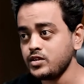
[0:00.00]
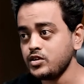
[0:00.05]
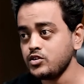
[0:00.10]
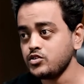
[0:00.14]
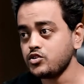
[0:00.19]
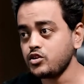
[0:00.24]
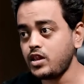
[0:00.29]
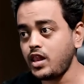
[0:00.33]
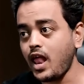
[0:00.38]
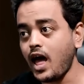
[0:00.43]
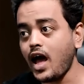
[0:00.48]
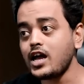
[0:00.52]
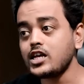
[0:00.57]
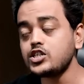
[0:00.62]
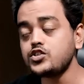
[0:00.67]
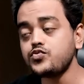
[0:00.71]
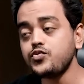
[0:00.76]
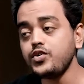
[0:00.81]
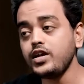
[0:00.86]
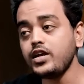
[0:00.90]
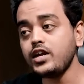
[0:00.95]
So
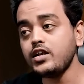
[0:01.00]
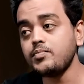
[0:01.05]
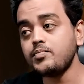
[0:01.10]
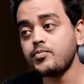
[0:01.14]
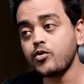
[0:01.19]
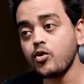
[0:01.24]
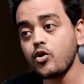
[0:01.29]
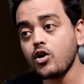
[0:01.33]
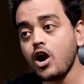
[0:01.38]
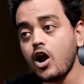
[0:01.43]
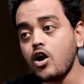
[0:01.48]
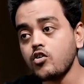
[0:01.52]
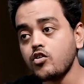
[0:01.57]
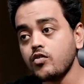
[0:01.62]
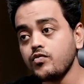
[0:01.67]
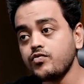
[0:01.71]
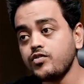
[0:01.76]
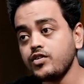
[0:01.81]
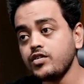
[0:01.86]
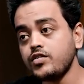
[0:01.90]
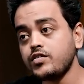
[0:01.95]
last week it broke out
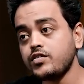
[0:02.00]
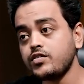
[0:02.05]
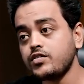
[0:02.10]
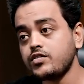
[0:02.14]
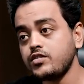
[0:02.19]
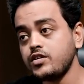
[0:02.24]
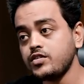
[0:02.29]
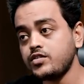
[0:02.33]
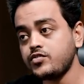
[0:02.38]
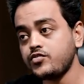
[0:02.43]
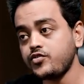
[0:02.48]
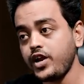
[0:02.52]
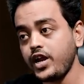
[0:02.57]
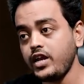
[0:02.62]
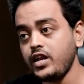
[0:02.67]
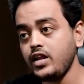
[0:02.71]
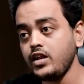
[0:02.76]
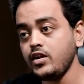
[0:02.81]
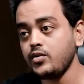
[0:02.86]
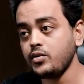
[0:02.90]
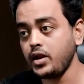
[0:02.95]
of this
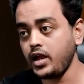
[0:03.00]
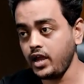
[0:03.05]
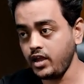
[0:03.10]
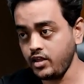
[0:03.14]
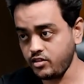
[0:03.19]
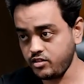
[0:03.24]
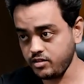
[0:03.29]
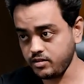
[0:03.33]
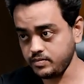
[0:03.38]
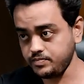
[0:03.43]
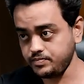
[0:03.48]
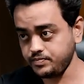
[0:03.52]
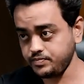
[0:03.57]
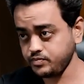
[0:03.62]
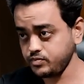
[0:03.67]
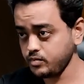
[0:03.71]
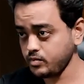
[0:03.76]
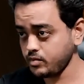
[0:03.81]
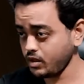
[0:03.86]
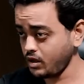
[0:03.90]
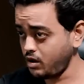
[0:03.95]
trading range.
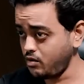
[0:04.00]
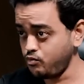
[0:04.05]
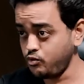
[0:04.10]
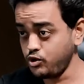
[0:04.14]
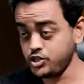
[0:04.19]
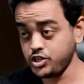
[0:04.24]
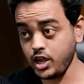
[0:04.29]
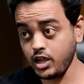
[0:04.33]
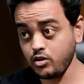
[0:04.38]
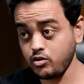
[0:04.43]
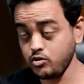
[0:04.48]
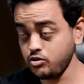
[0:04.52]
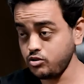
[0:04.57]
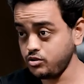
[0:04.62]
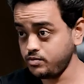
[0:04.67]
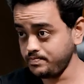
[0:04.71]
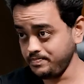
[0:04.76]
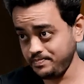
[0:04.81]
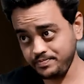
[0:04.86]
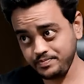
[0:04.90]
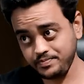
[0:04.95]
Wish I could